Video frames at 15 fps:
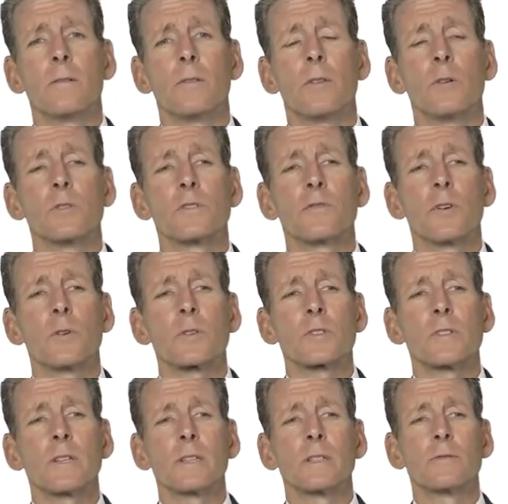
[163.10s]
Those folks
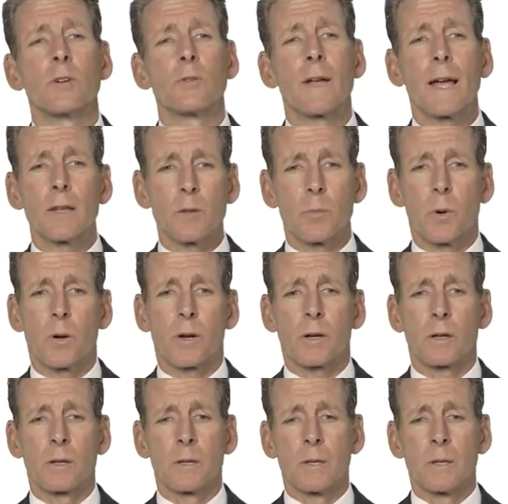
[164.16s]
that live around the park,